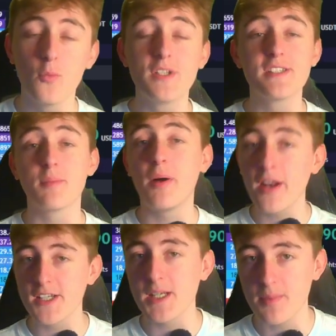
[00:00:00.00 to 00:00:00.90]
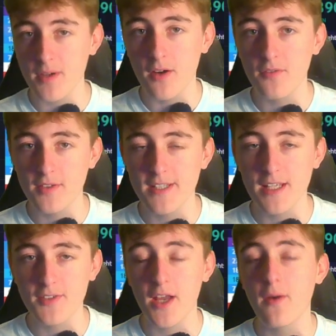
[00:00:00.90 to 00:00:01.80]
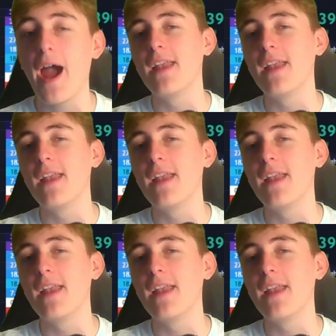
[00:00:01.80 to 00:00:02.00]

which is the partnership of today's video,